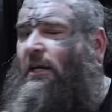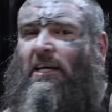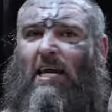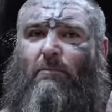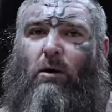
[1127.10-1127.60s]
and
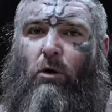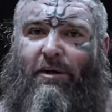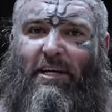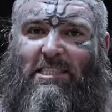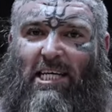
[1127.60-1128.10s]
get my
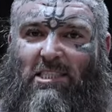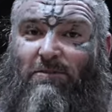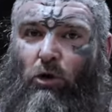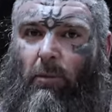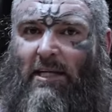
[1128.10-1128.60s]
working sets
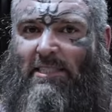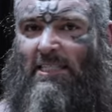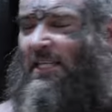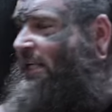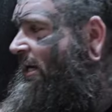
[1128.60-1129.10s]

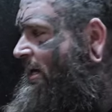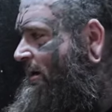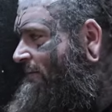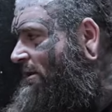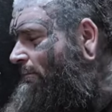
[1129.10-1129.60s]
4x6 in
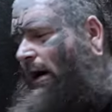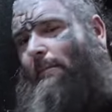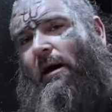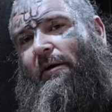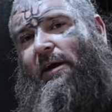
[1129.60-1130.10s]
for the
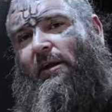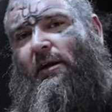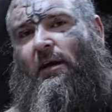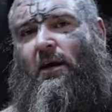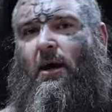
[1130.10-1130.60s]
Barbarian
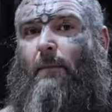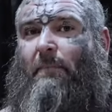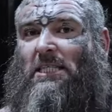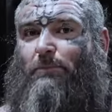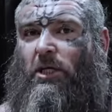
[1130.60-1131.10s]

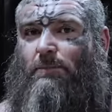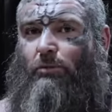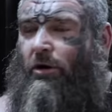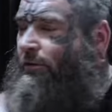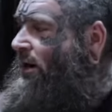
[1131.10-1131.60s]
bench press
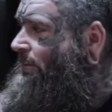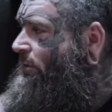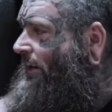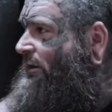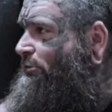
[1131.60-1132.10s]
program,
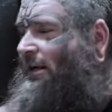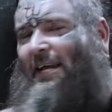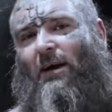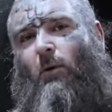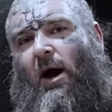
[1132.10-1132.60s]
week three,
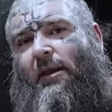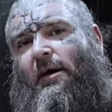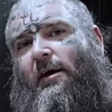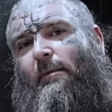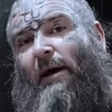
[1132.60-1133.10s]
day one,
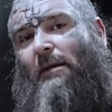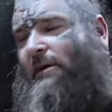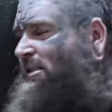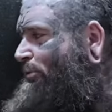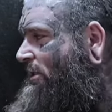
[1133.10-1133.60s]
main
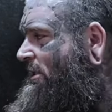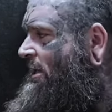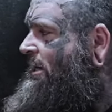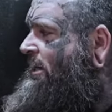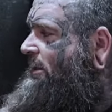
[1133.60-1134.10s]
bench press.
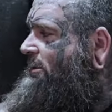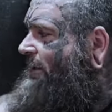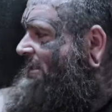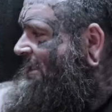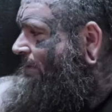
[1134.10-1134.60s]
So
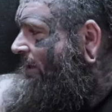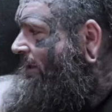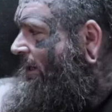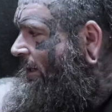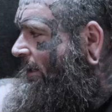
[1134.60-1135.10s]
that's gonna be
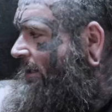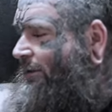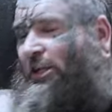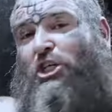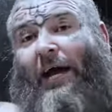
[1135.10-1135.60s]

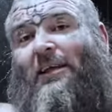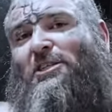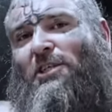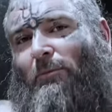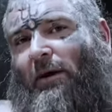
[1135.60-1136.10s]
the
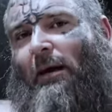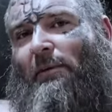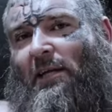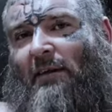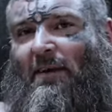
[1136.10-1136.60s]
challenging one, I
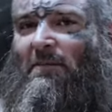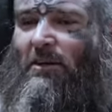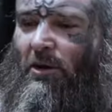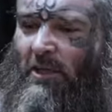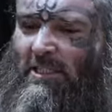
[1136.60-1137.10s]
believe. Even
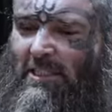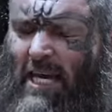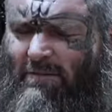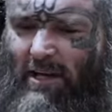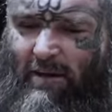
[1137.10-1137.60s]
though this is
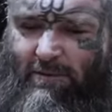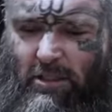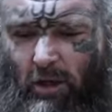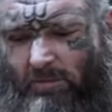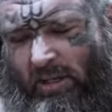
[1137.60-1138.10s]
heavier for the
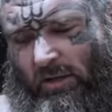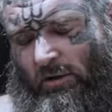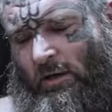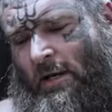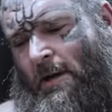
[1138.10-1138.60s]
top
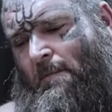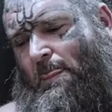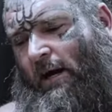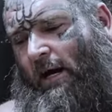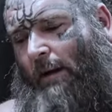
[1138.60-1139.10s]
single,
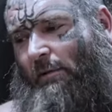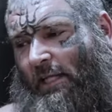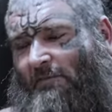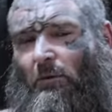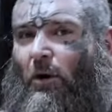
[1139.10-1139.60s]
I
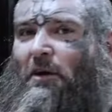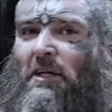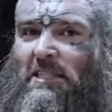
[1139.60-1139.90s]
believe the working